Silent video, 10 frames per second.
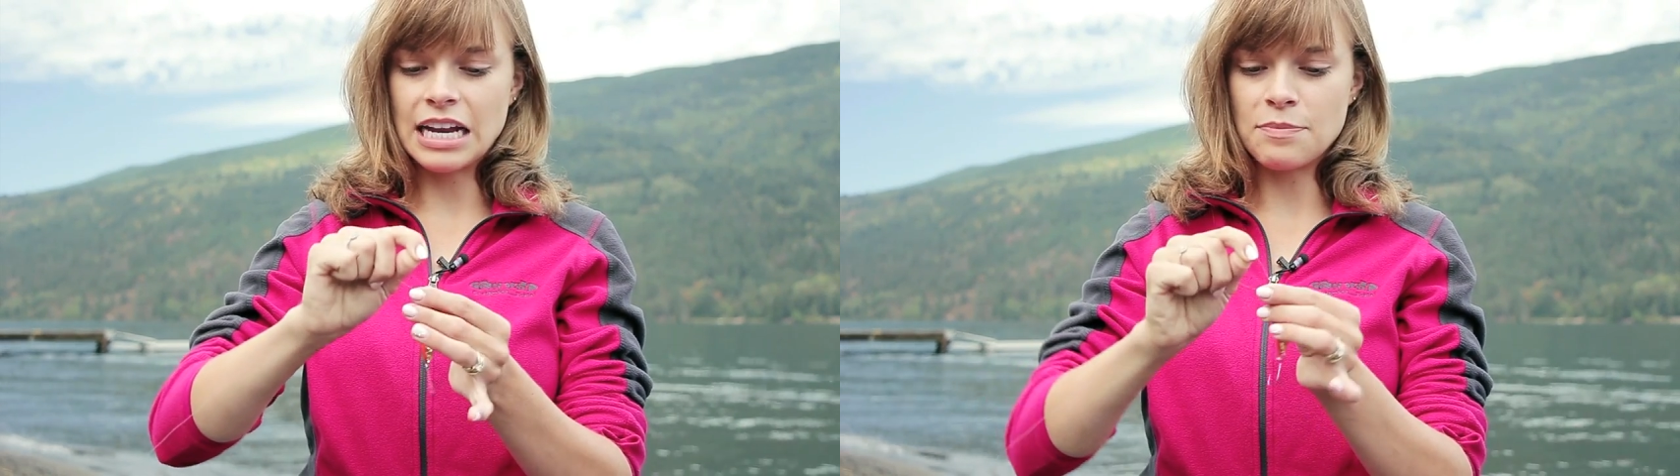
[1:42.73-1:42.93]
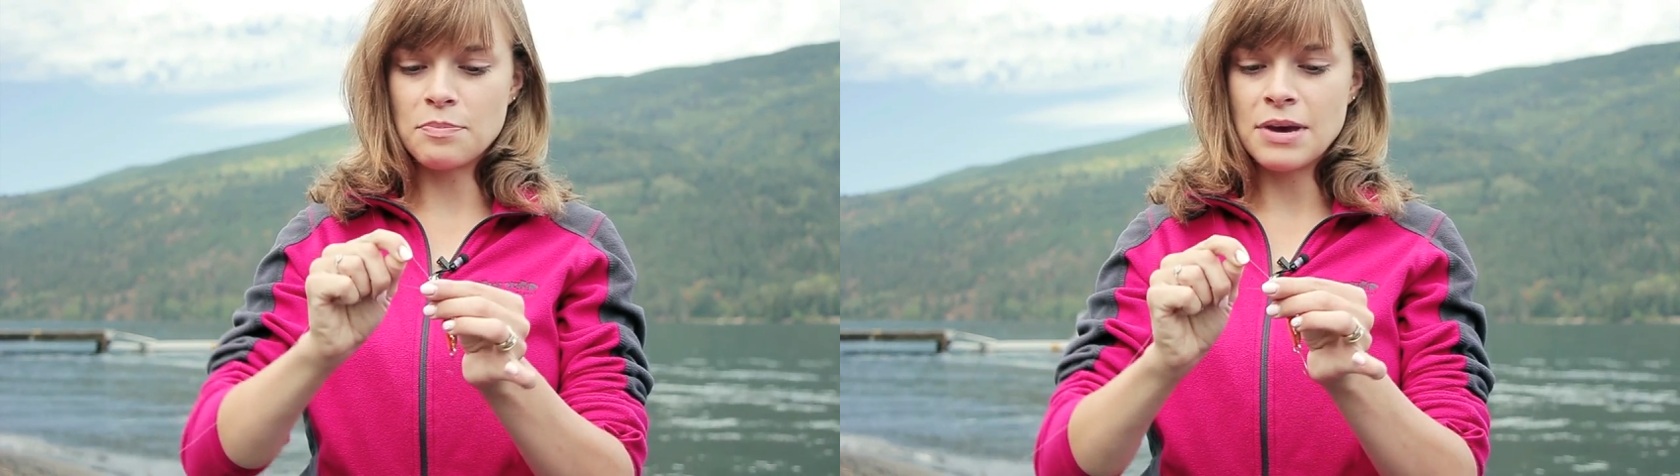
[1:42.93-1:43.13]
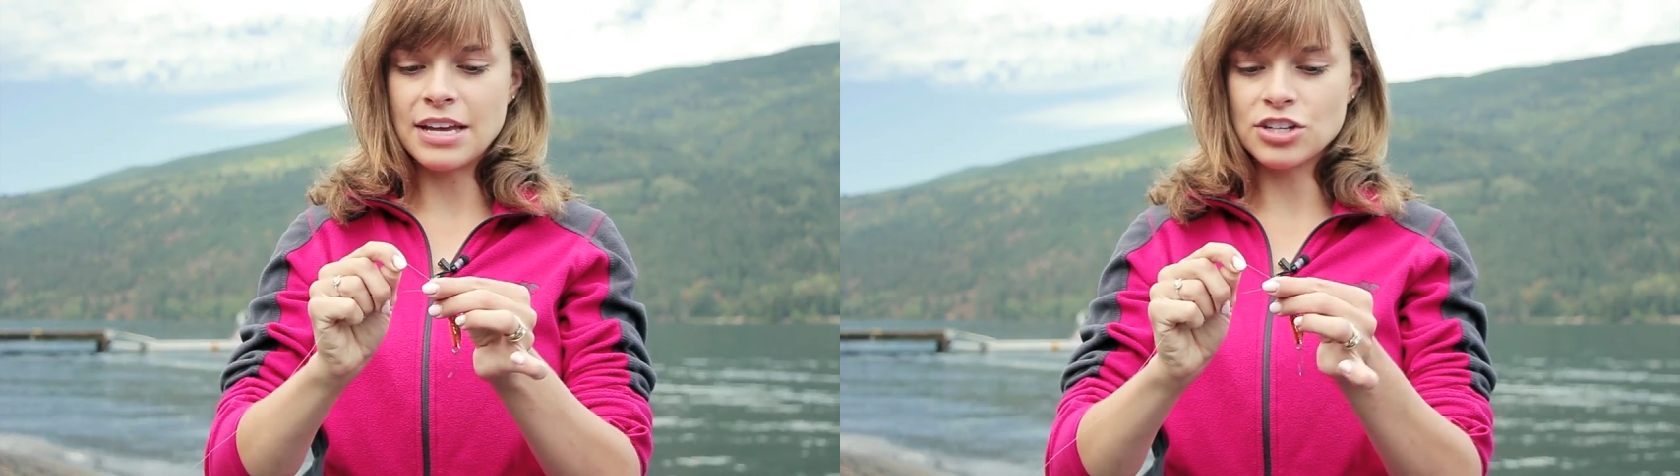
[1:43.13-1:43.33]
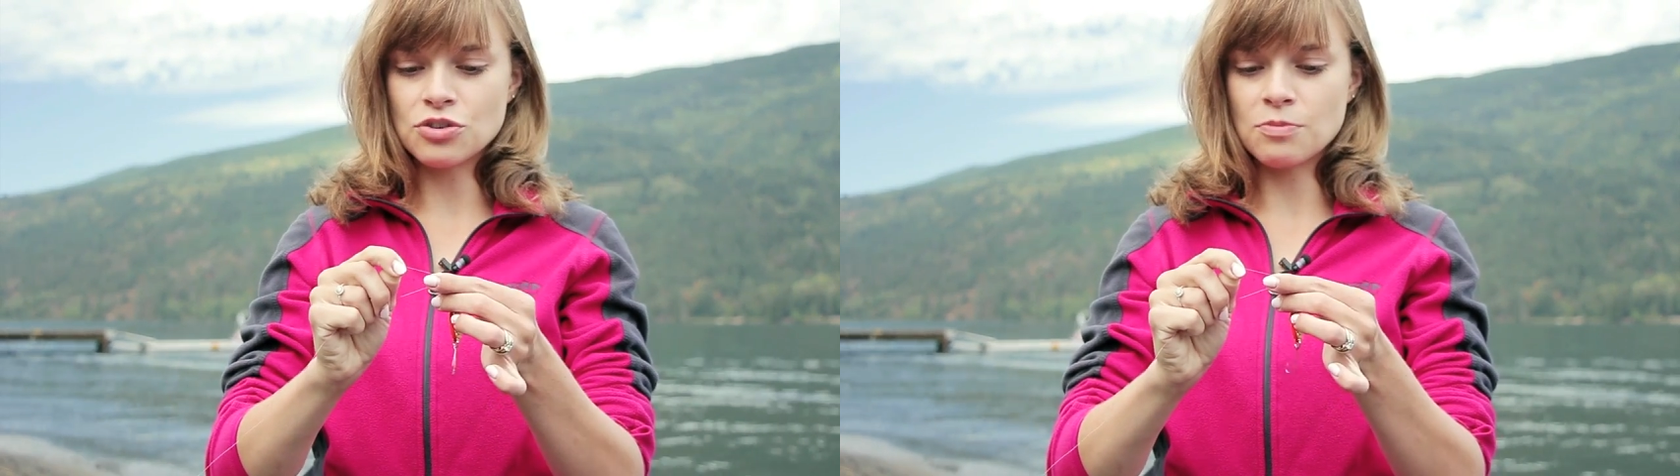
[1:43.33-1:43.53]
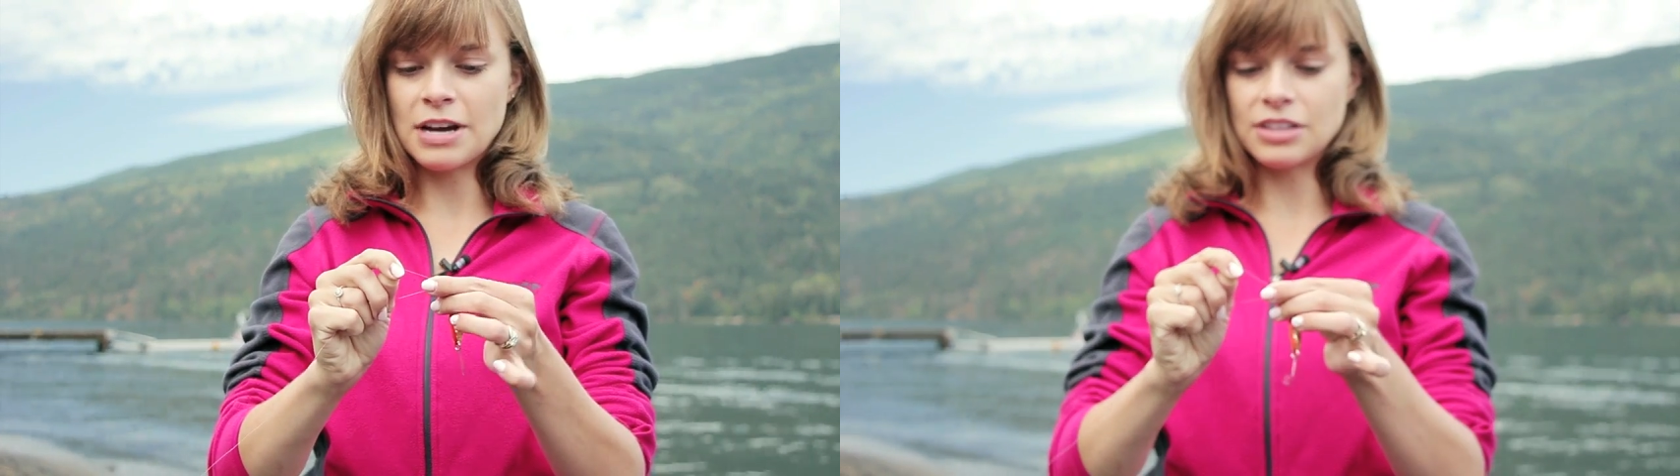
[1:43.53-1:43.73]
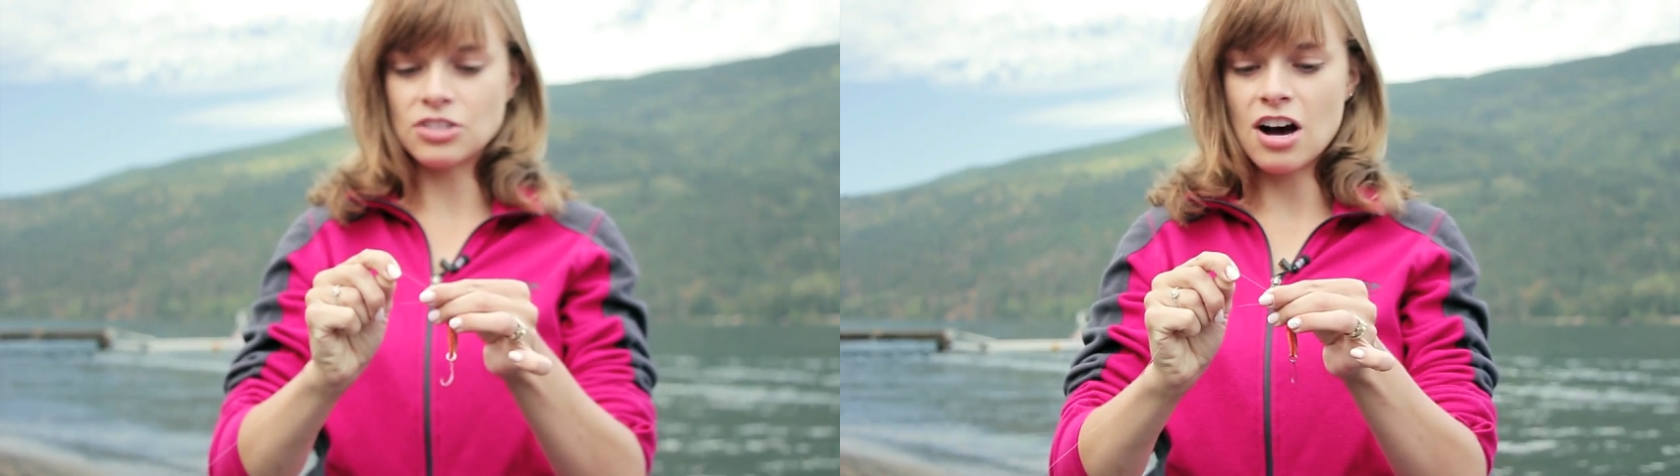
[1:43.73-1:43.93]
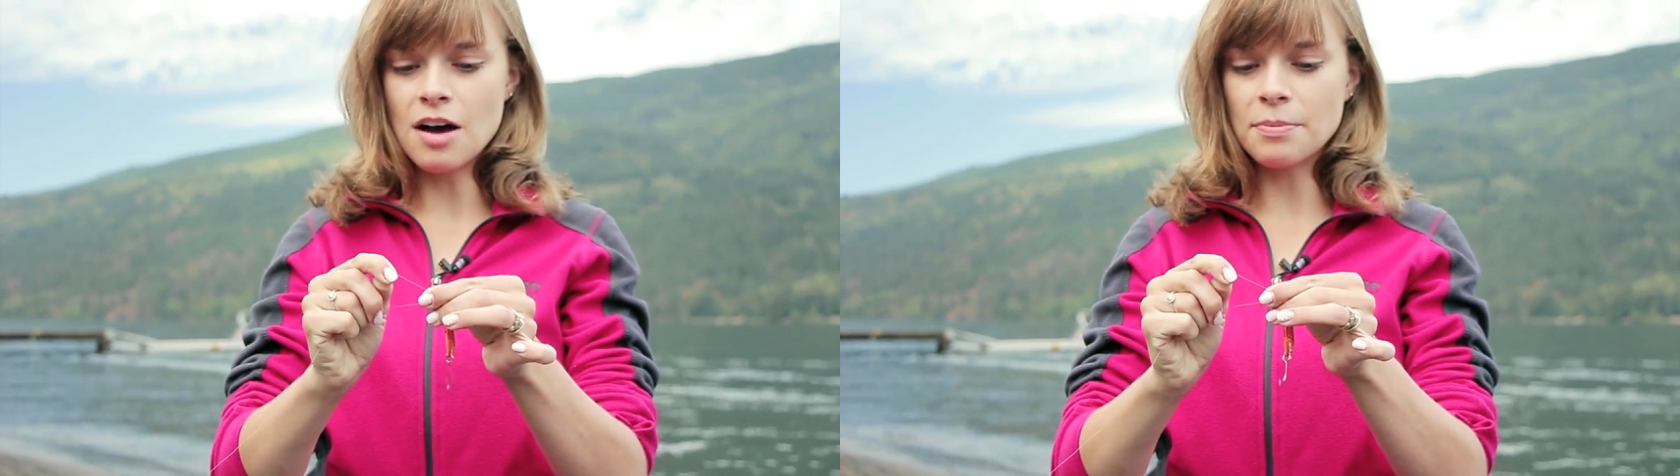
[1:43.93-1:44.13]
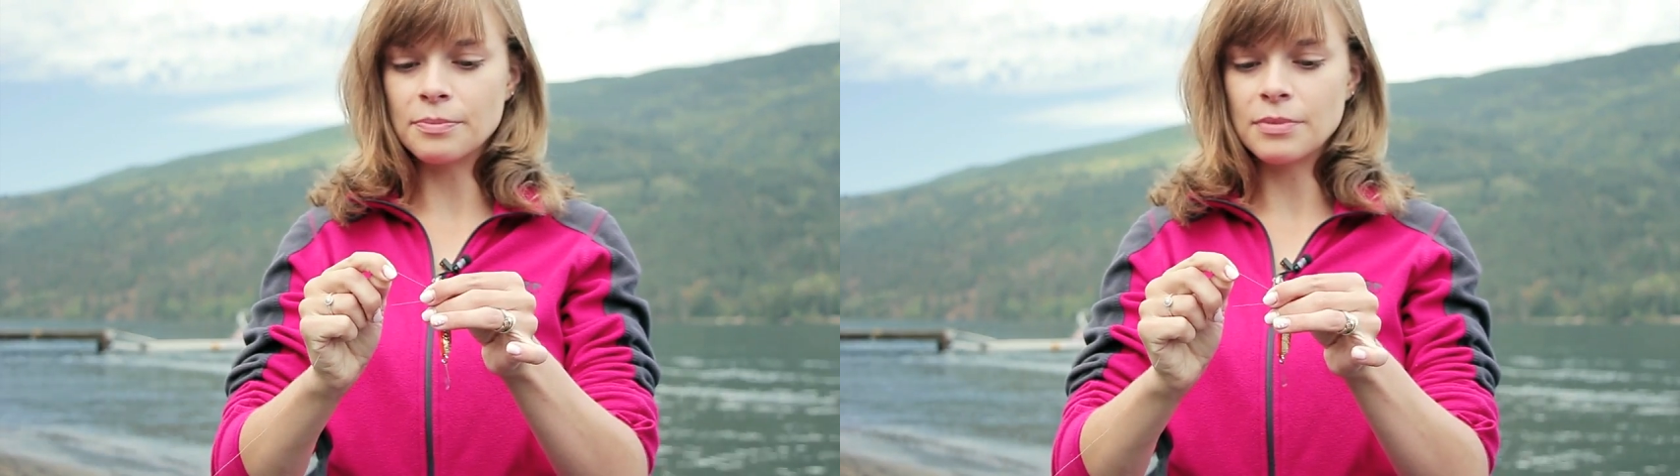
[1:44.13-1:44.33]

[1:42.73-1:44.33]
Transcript: I pinch right at the top.